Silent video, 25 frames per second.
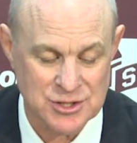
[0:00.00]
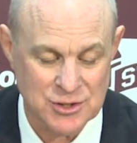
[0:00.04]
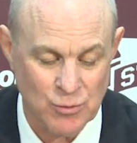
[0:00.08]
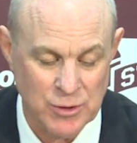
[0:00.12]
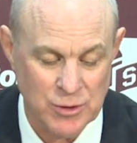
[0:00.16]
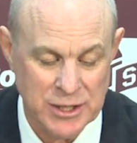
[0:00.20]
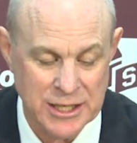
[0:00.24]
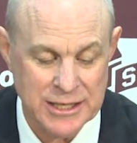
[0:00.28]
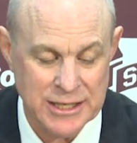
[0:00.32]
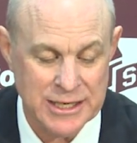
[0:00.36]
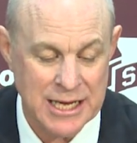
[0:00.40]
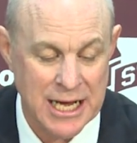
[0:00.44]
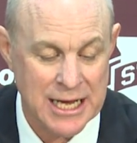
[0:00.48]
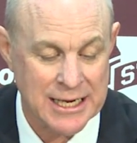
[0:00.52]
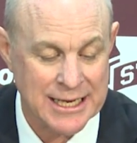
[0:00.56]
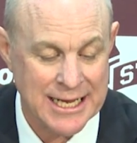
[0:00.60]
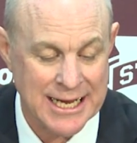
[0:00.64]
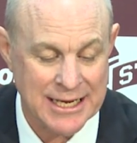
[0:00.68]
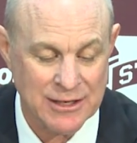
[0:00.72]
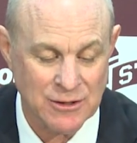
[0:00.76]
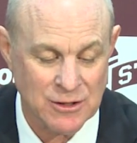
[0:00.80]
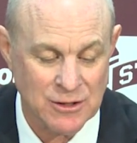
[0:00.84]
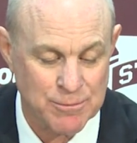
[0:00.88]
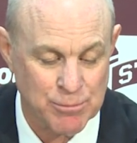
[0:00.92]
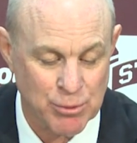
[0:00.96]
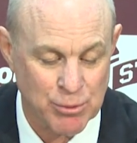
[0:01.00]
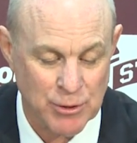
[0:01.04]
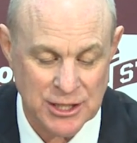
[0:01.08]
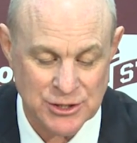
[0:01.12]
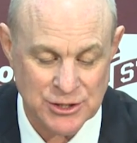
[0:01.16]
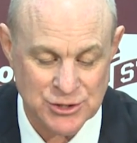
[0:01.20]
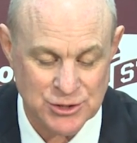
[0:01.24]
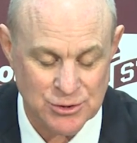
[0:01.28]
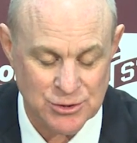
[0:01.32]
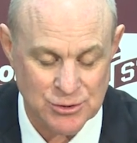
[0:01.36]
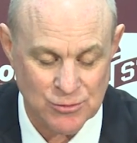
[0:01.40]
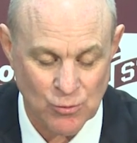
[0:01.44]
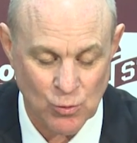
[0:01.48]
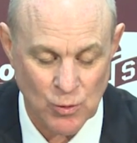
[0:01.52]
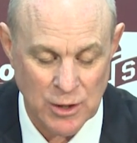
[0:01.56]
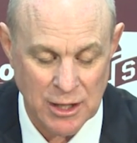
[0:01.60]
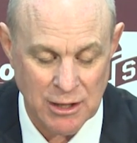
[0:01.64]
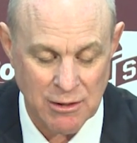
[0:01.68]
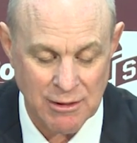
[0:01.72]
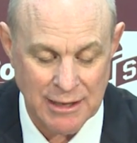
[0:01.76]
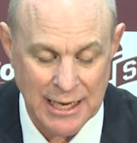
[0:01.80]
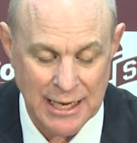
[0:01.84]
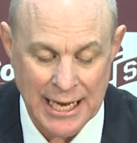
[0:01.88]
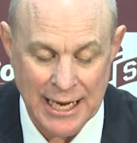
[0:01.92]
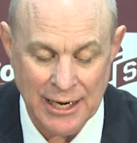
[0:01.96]
and we did not handle the pressure
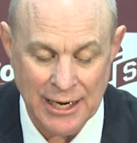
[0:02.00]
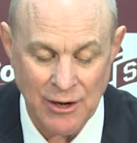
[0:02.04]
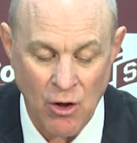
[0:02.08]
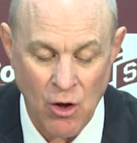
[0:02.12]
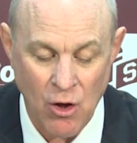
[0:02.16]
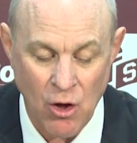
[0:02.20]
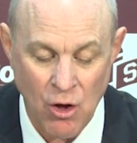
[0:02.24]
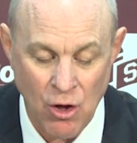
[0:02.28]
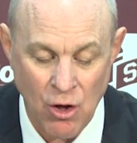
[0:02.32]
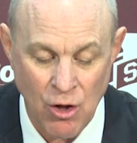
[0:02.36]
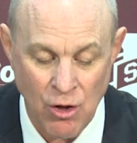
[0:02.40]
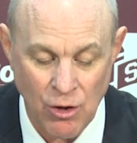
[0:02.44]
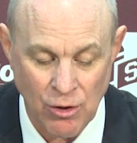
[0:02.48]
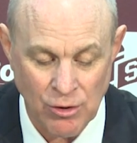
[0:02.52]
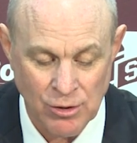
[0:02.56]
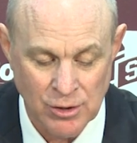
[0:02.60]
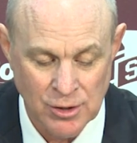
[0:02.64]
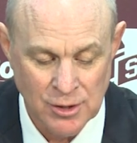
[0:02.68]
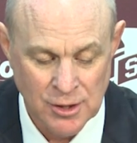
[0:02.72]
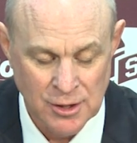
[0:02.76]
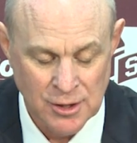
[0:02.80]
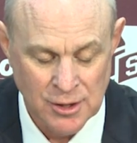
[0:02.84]
well at all.